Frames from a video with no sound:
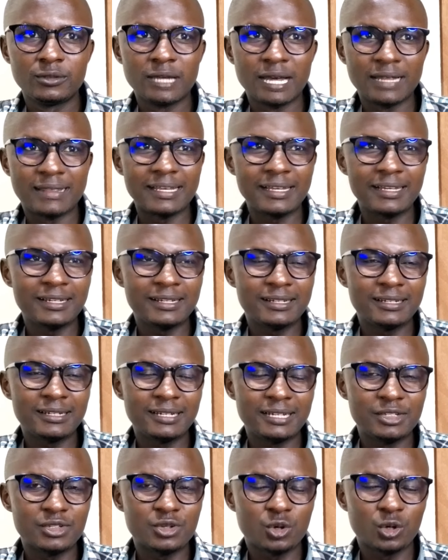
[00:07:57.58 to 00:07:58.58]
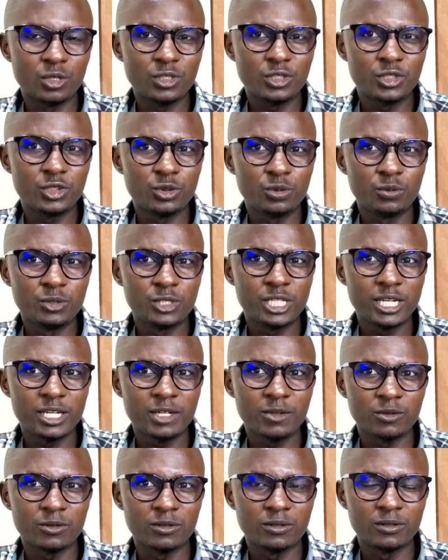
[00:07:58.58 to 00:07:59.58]
I think he's called Joe
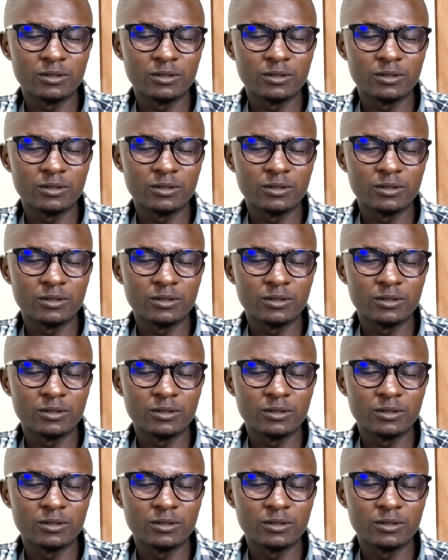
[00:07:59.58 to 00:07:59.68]
Msheru,